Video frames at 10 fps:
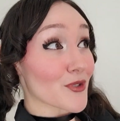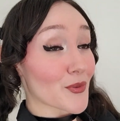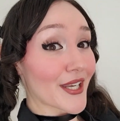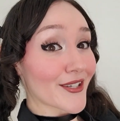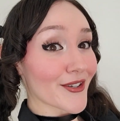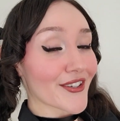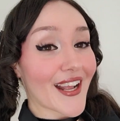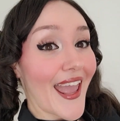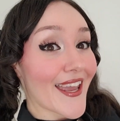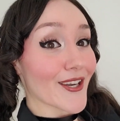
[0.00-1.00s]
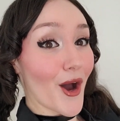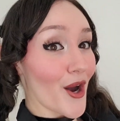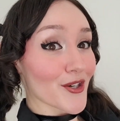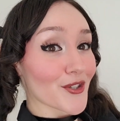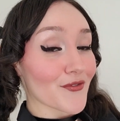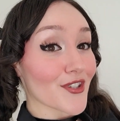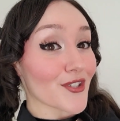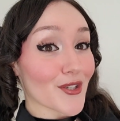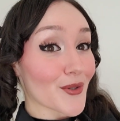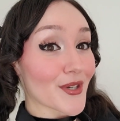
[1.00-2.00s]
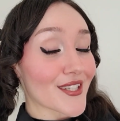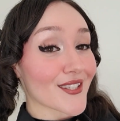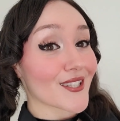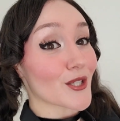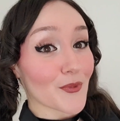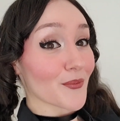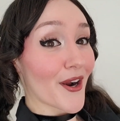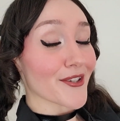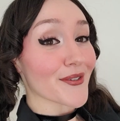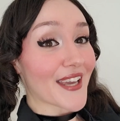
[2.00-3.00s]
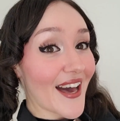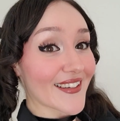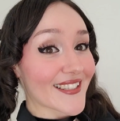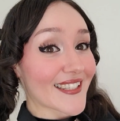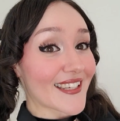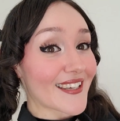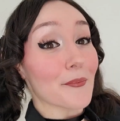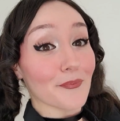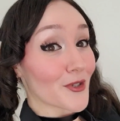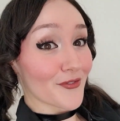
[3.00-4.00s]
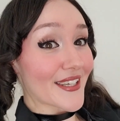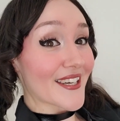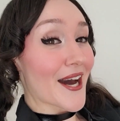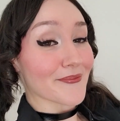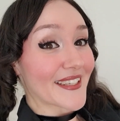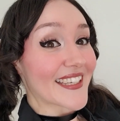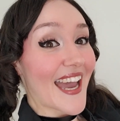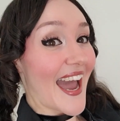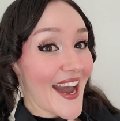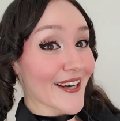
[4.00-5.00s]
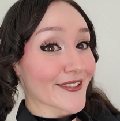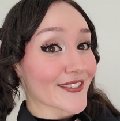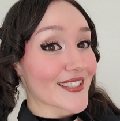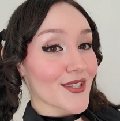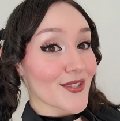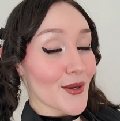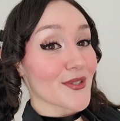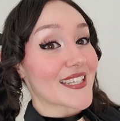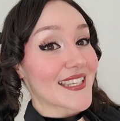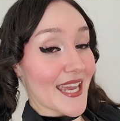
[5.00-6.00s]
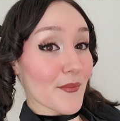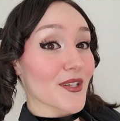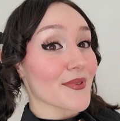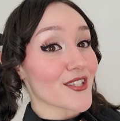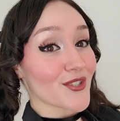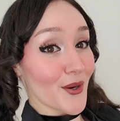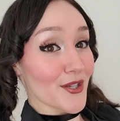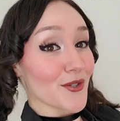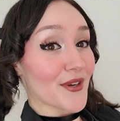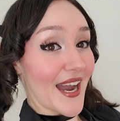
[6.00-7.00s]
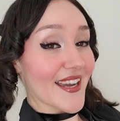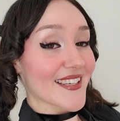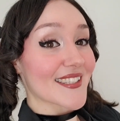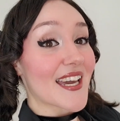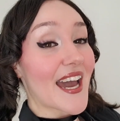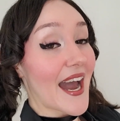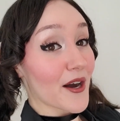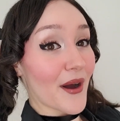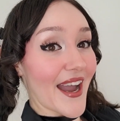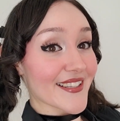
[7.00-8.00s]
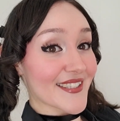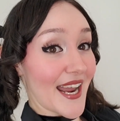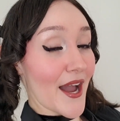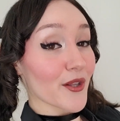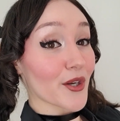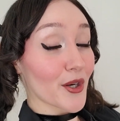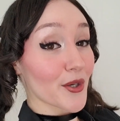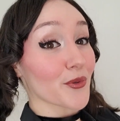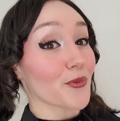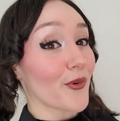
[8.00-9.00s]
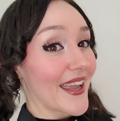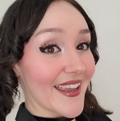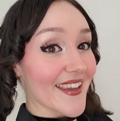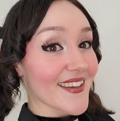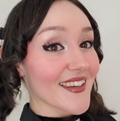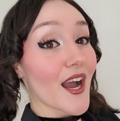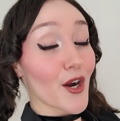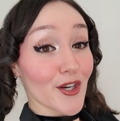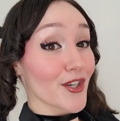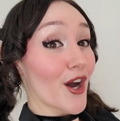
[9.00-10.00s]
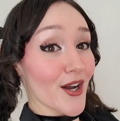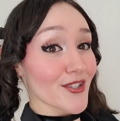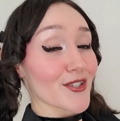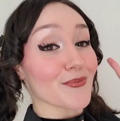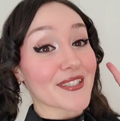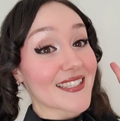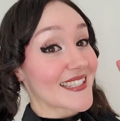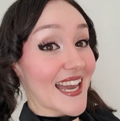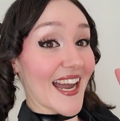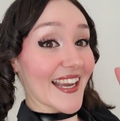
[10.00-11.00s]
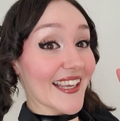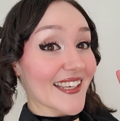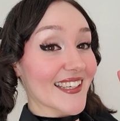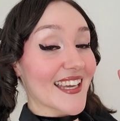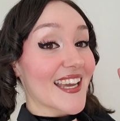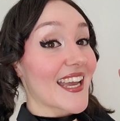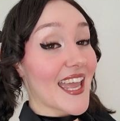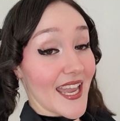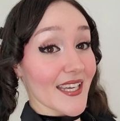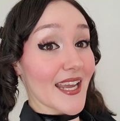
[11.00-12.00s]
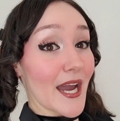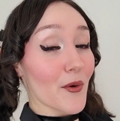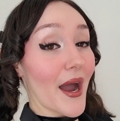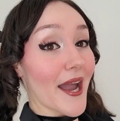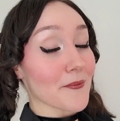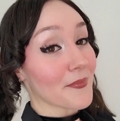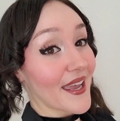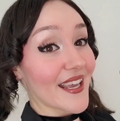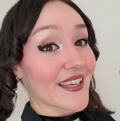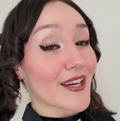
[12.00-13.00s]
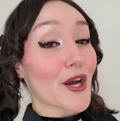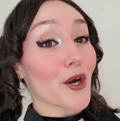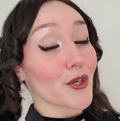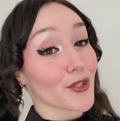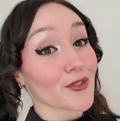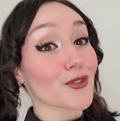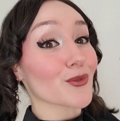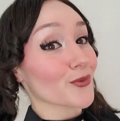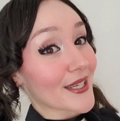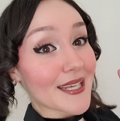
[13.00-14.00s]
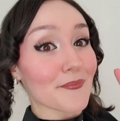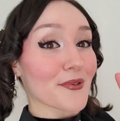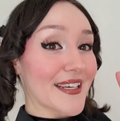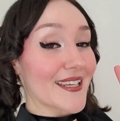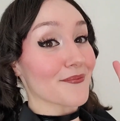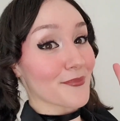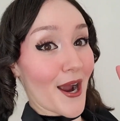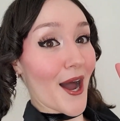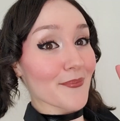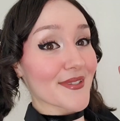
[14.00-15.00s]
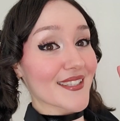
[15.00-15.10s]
doing her in honor of the newest Super Mario Galaxy movie coming out. So today I'm going to be showing you guys how I style her wig, her costume design, and how I paint her 3D printed props.